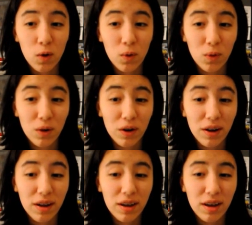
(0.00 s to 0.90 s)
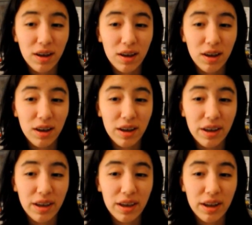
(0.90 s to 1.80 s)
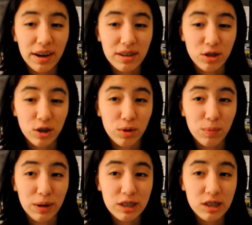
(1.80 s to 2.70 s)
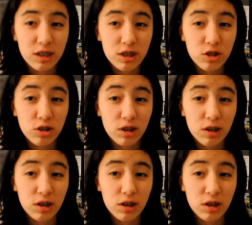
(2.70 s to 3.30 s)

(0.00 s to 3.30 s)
Or it has a good message,